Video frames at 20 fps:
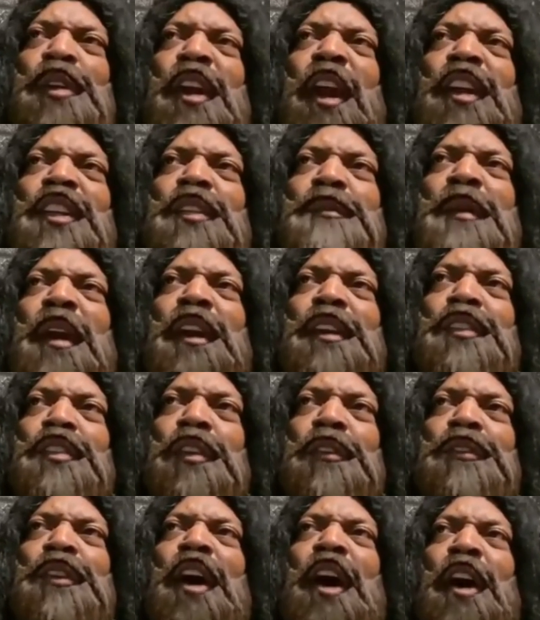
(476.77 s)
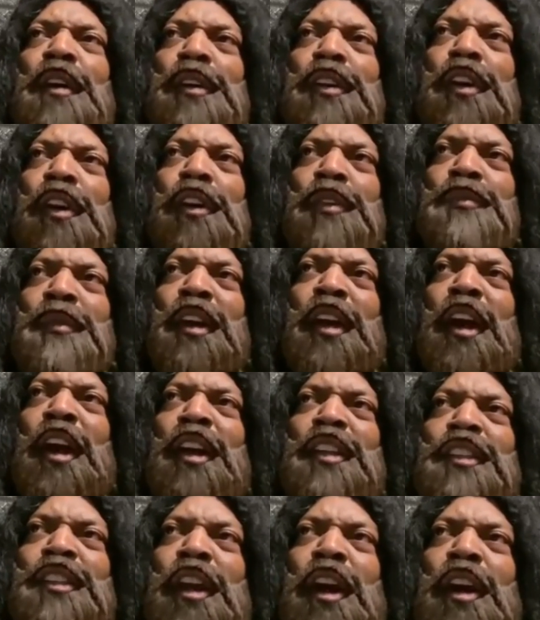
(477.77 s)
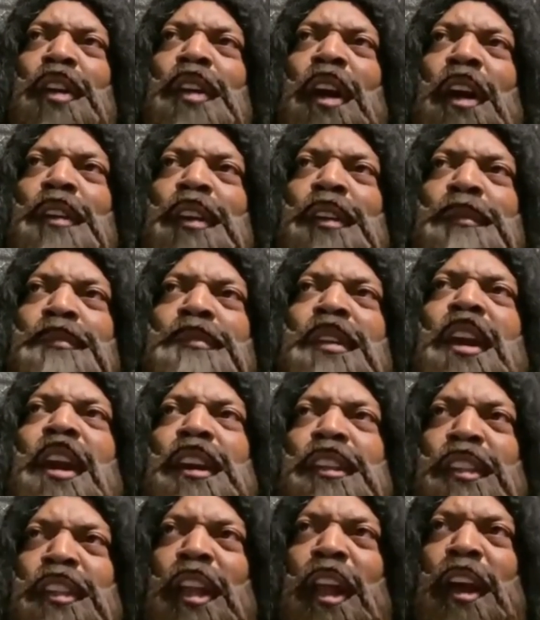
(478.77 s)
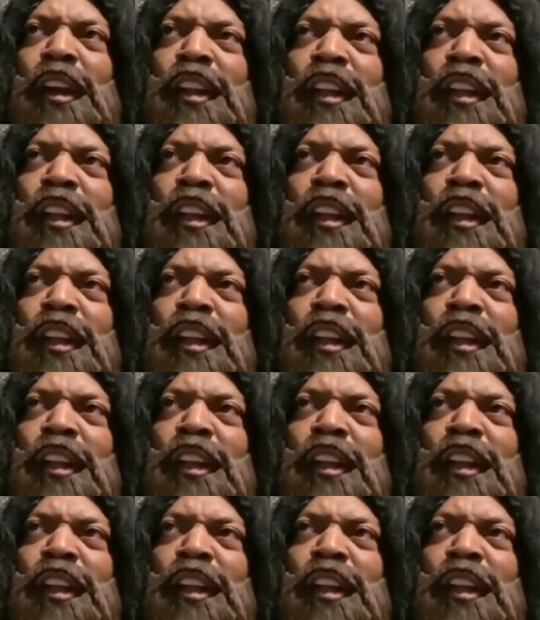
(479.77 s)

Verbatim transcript: and when he done, we want done with. see what I I say